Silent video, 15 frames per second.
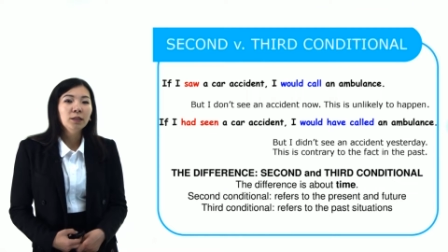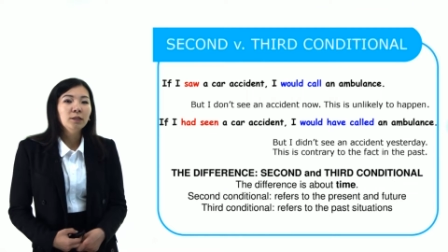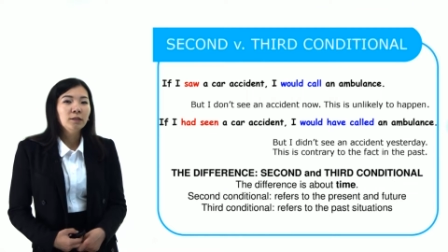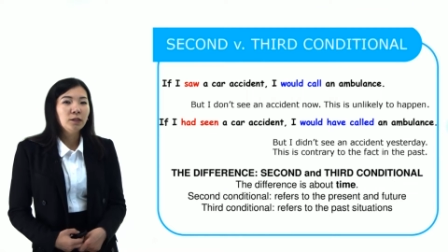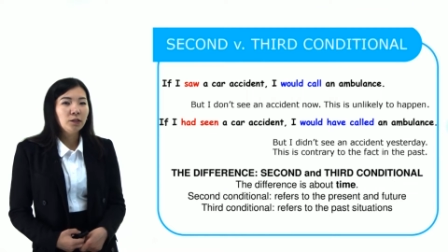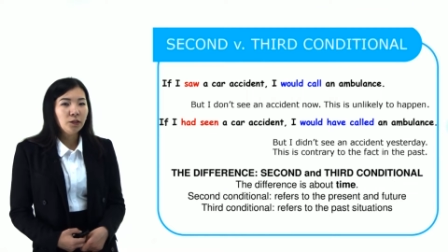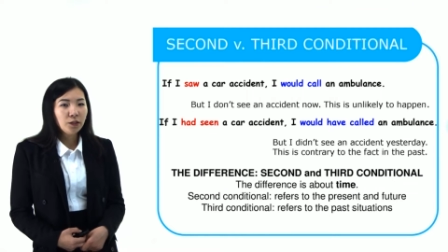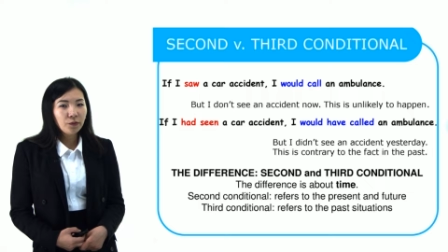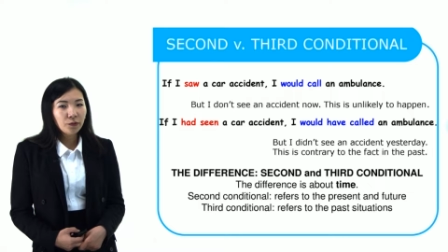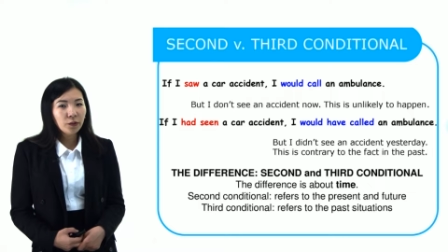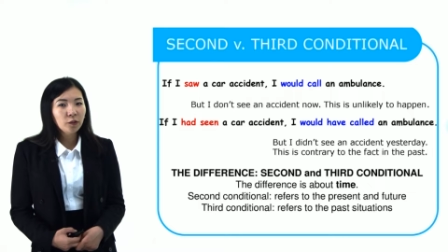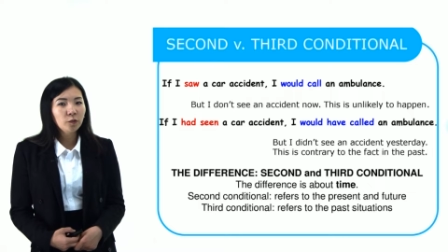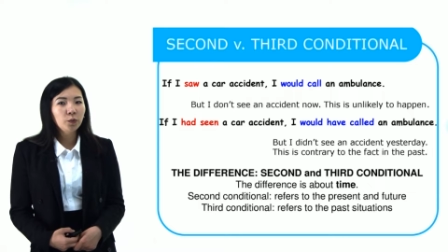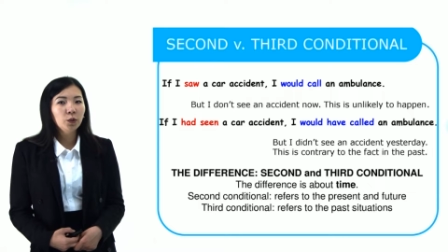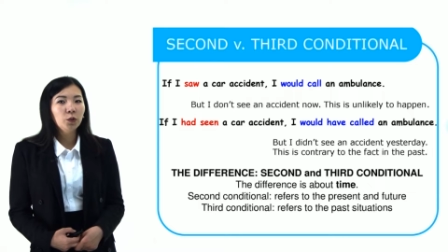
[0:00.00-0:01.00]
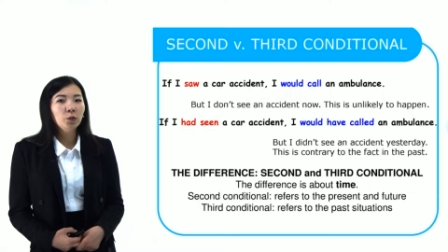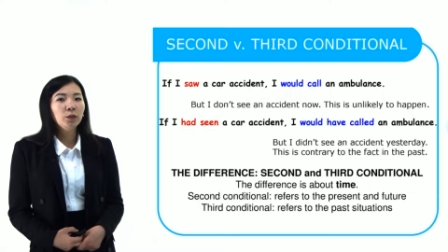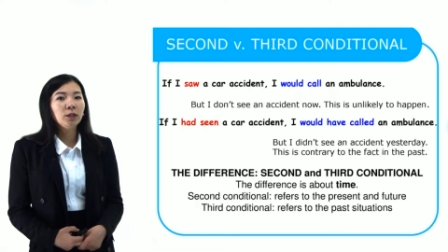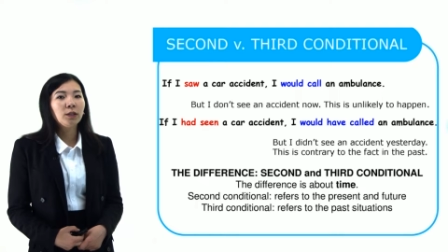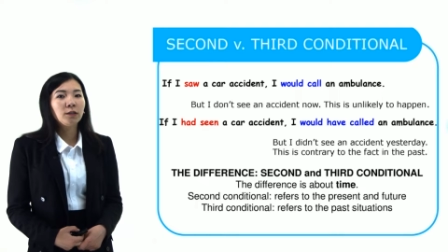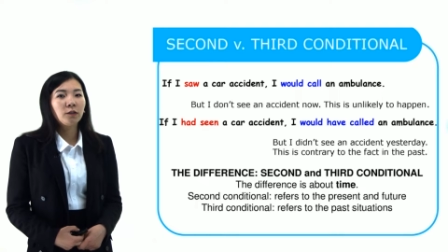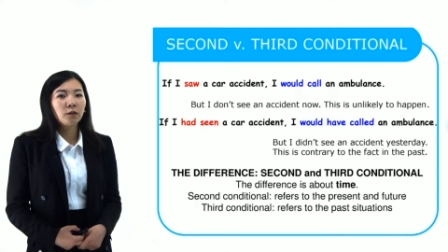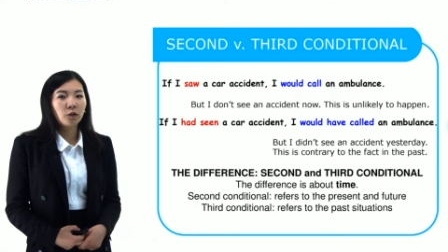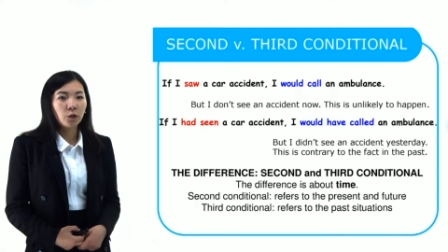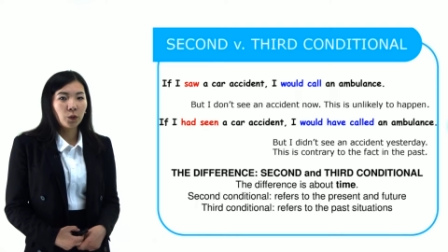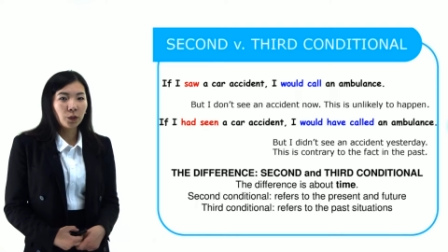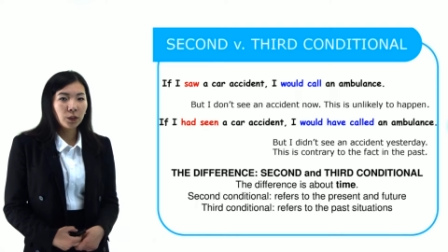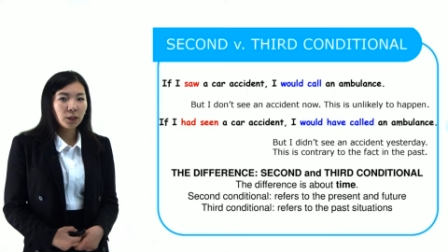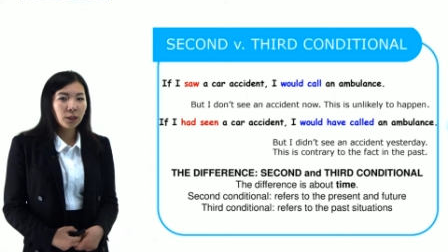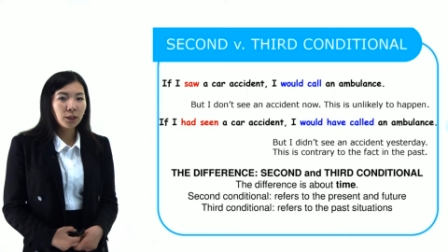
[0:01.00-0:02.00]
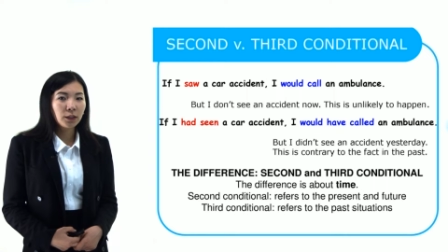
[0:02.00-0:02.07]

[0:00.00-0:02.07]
The difference between the third